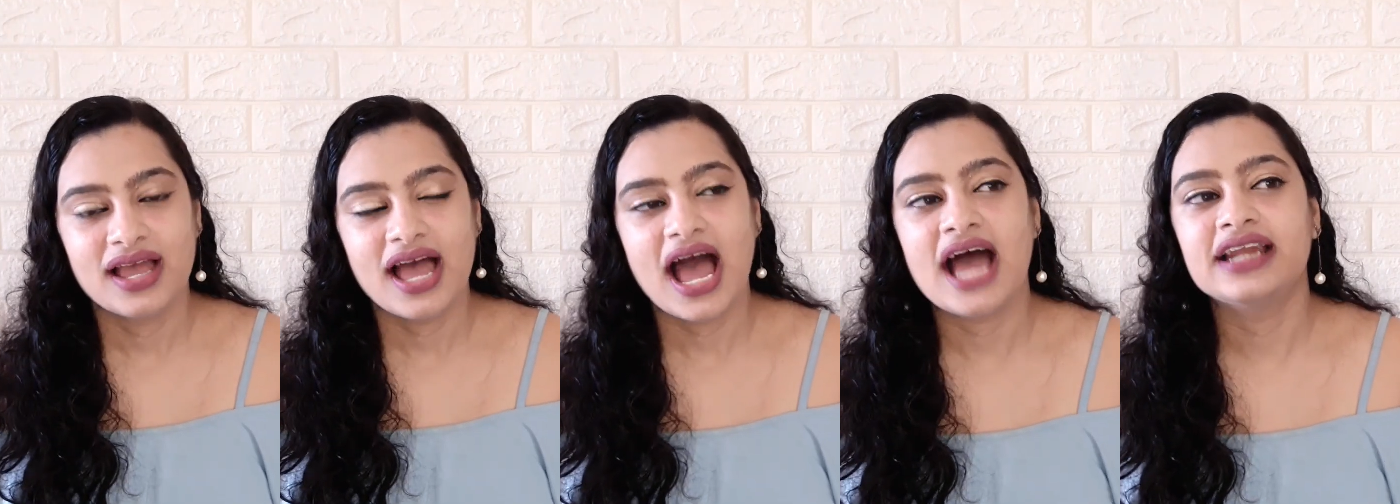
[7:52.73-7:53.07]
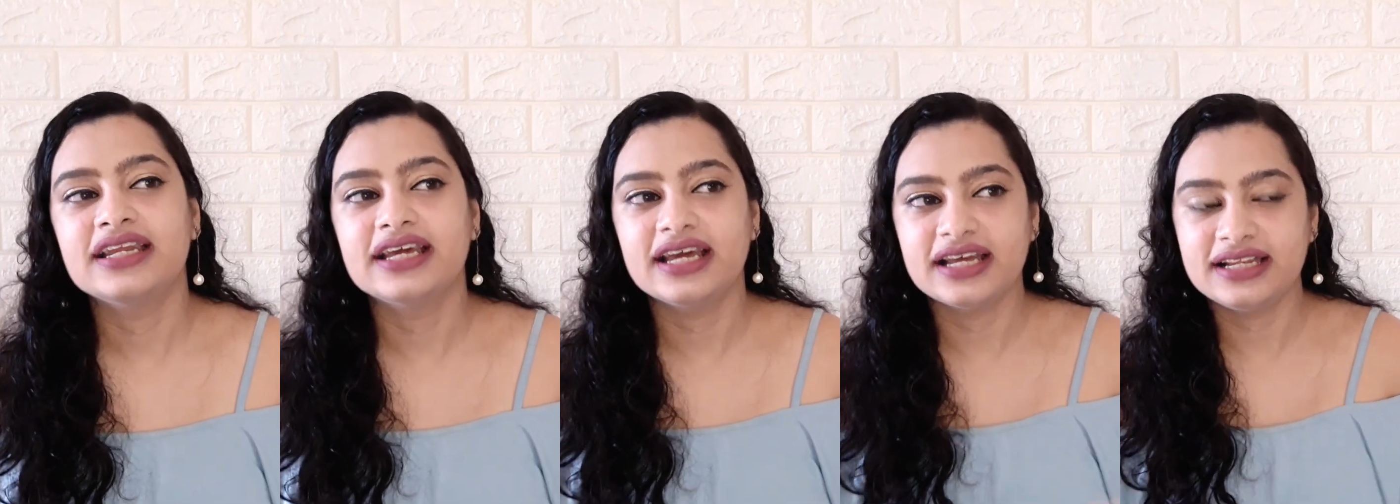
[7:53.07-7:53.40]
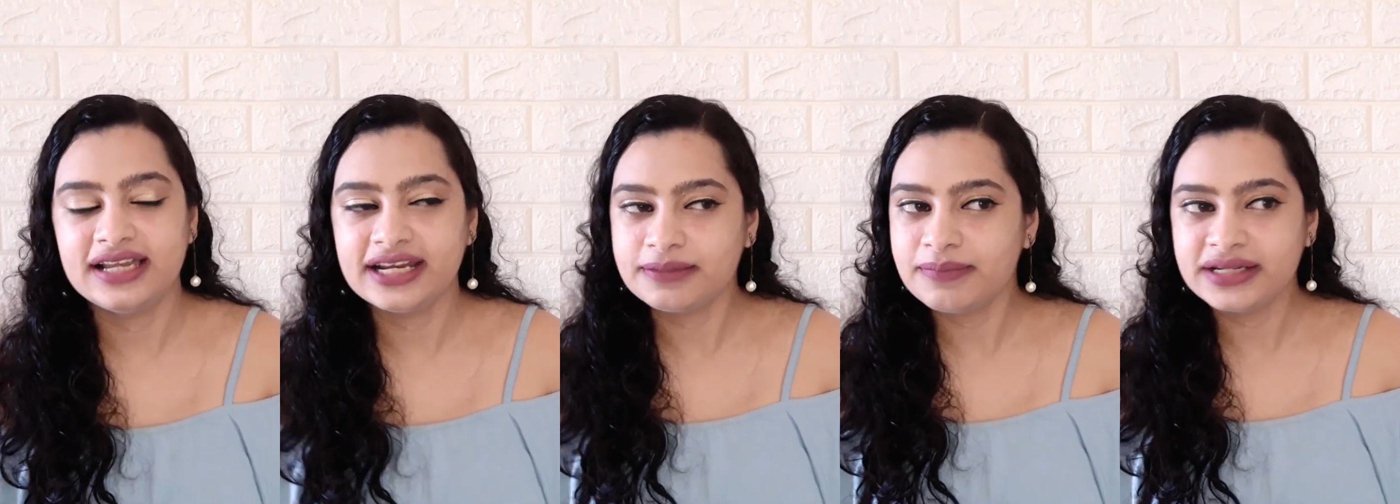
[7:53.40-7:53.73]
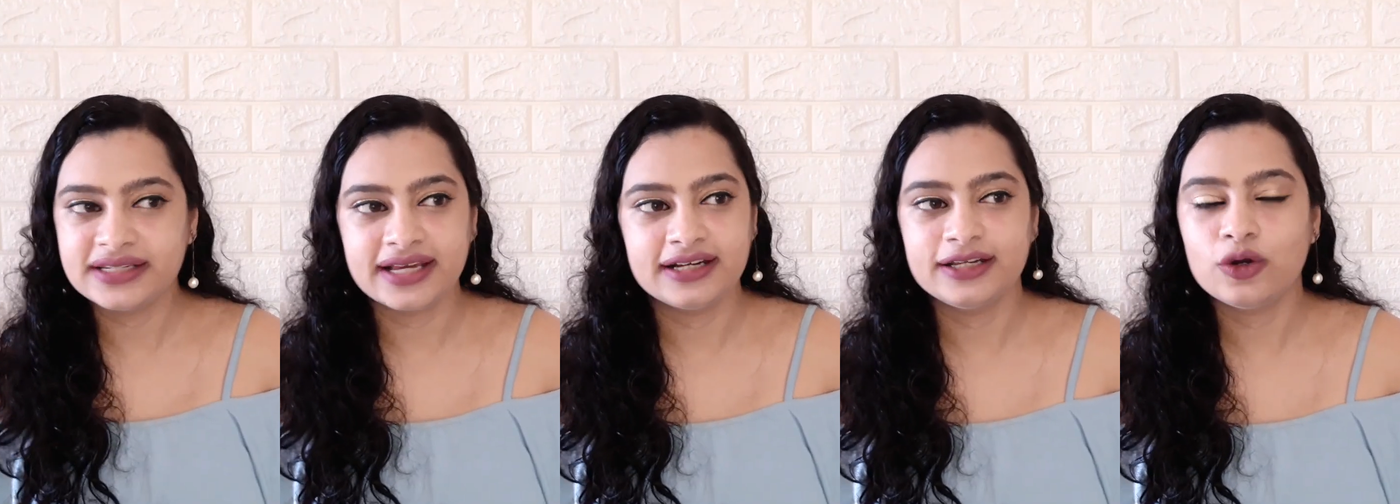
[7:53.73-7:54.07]
And let me
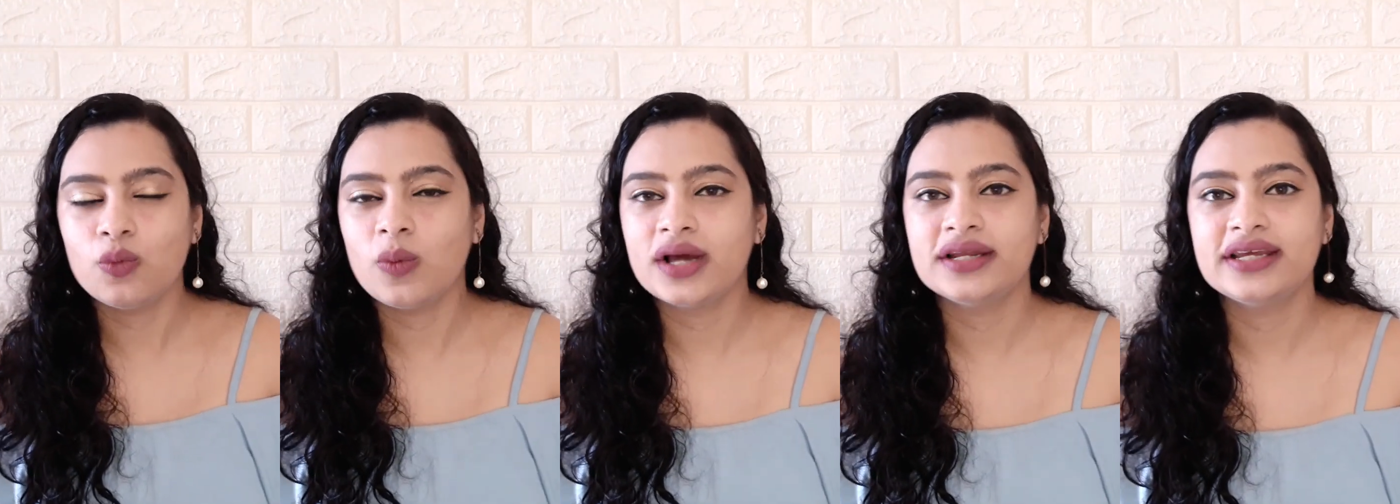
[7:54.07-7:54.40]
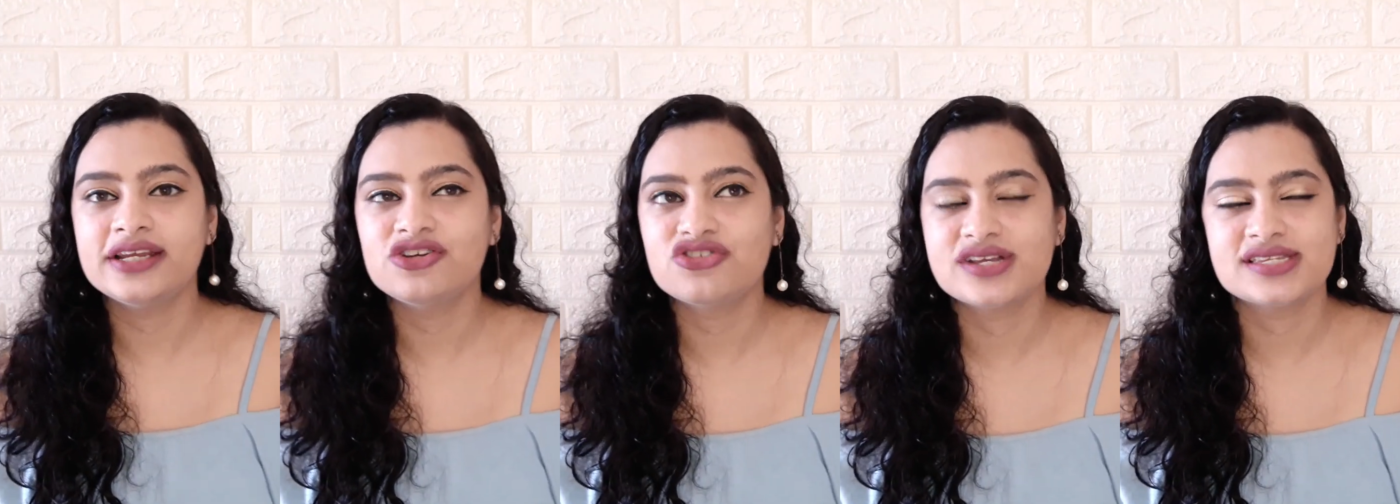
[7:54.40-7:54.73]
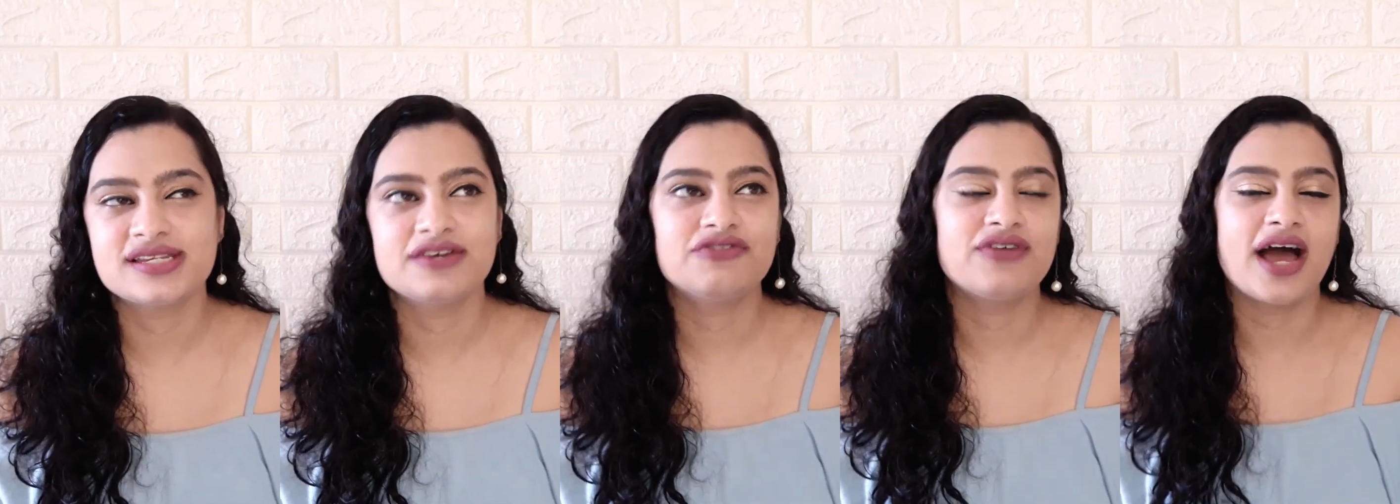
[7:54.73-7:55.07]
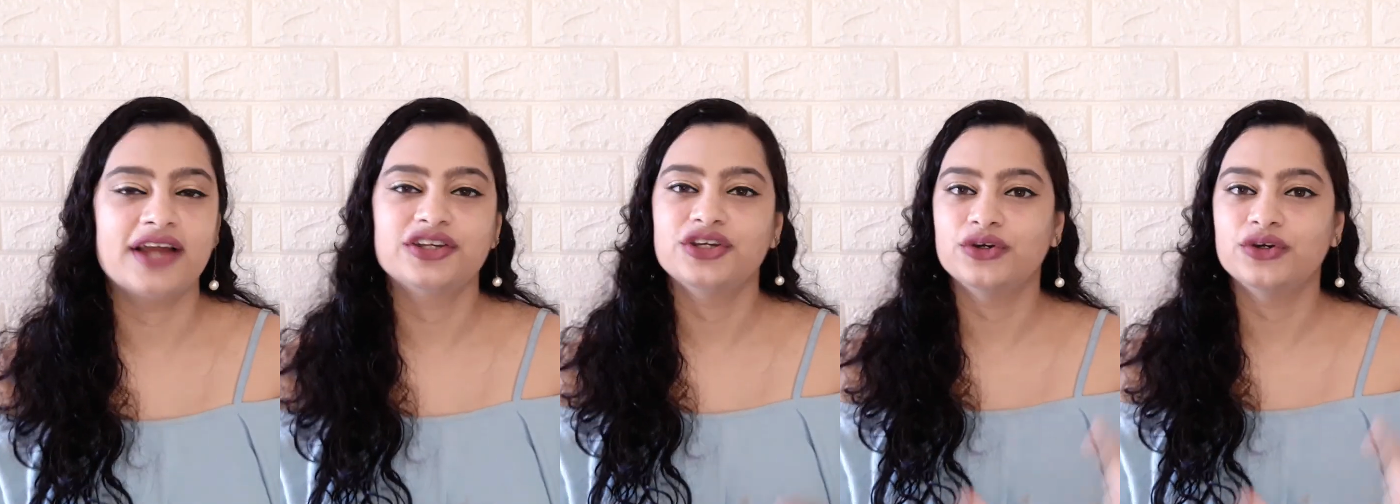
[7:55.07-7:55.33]
tell you one interesting fact,